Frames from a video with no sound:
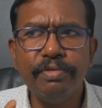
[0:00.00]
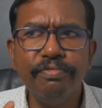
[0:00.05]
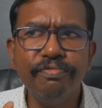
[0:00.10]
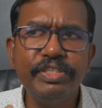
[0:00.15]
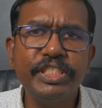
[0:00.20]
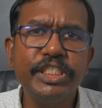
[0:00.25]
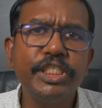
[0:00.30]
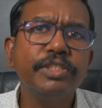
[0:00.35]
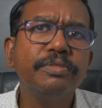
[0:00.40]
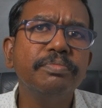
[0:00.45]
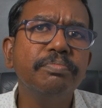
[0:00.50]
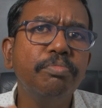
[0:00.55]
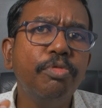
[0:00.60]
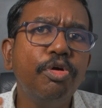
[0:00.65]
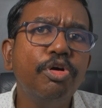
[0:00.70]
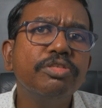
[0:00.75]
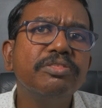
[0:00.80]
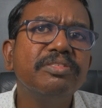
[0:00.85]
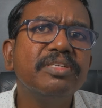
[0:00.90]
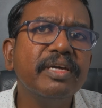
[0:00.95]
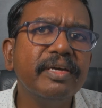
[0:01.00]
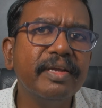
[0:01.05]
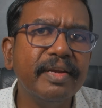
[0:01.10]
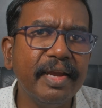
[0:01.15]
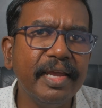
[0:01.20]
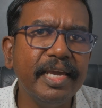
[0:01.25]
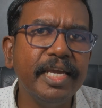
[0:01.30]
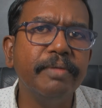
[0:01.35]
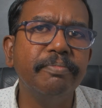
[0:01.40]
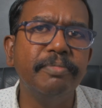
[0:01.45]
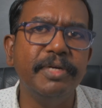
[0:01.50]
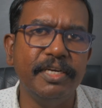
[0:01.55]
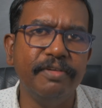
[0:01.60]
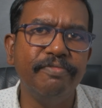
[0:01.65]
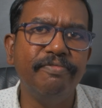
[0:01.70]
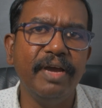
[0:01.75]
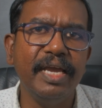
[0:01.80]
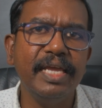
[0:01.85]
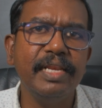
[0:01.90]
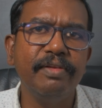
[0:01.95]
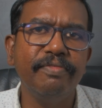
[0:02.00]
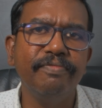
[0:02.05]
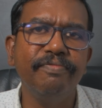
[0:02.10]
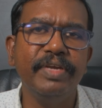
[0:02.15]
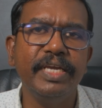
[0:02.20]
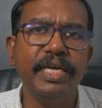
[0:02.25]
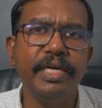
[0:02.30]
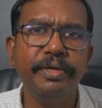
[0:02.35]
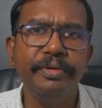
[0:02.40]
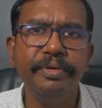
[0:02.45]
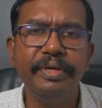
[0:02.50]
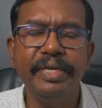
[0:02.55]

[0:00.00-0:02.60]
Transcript: which is most reliable while we are